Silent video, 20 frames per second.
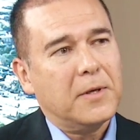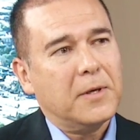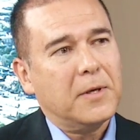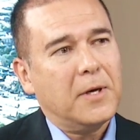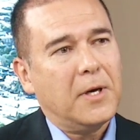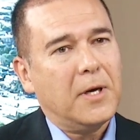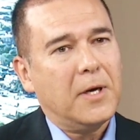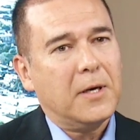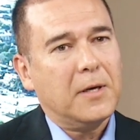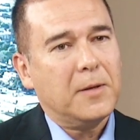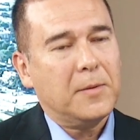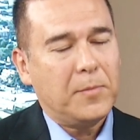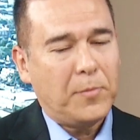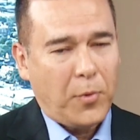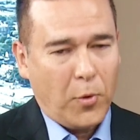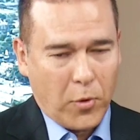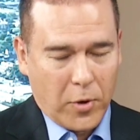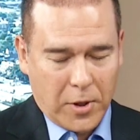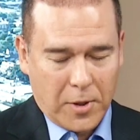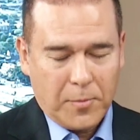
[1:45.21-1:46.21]
Pork uh, or chicken?
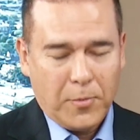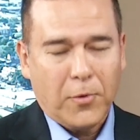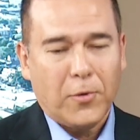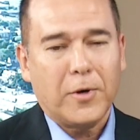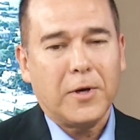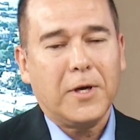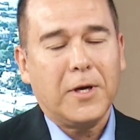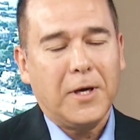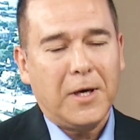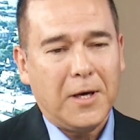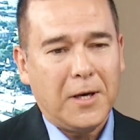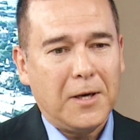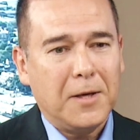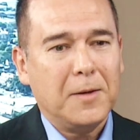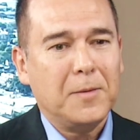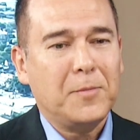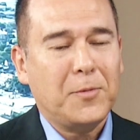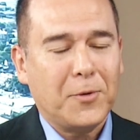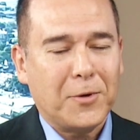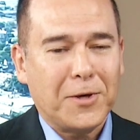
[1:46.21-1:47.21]
Pork. Pork.
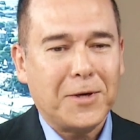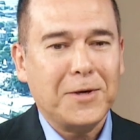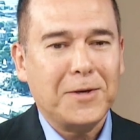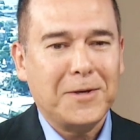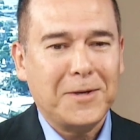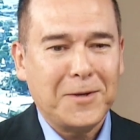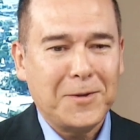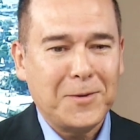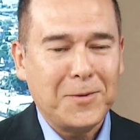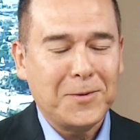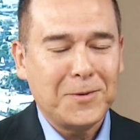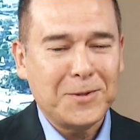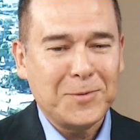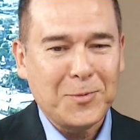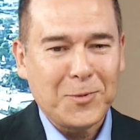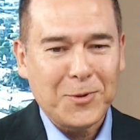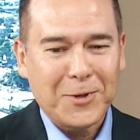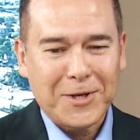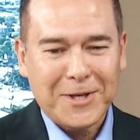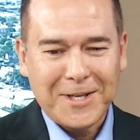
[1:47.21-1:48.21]
Uh, pork. Of course,
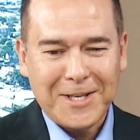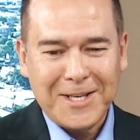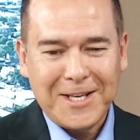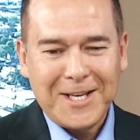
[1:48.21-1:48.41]
pork.